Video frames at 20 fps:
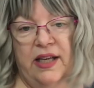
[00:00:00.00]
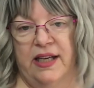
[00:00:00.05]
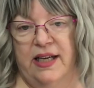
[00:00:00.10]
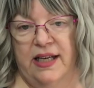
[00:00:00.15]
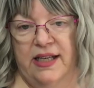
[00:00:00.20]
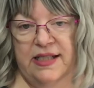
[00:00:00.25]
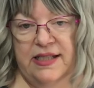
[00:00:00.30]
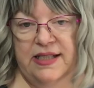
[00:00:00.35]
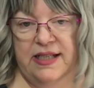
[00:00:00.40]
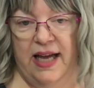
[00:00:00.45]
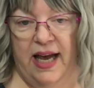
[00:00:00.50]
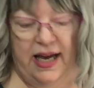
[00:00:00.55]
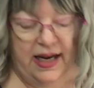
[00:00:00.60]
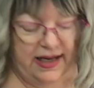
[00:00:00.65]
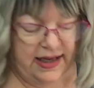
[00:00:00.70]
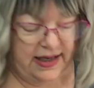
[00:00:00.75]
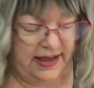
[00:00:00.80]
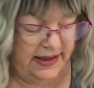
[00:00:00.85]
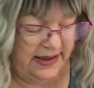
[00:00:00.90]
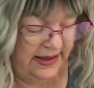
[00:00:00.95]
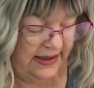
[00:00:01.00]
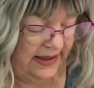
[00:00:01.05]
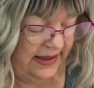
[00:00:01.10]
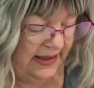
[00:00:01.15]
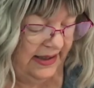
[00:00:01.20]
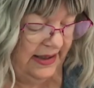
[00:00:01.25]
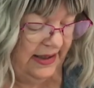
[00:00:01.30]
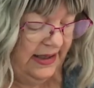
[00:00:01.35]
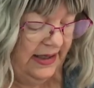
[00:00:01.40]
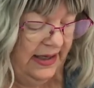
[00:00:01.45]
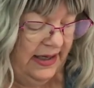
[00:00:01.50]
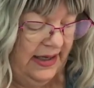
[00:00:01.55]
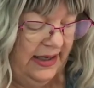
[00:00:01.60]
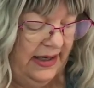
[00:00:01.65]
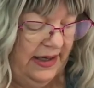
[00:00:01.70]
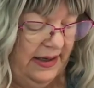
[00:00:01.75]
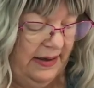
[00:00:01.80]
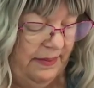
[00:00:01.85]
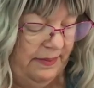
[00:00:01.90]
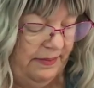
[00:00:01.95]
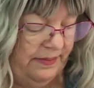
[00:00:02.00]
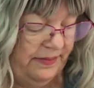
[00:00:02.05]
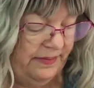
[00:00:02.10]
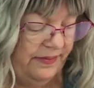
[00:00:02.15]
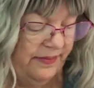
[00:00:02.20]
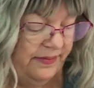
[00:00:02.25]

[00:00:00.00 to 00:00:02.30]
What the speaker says: nice deck. One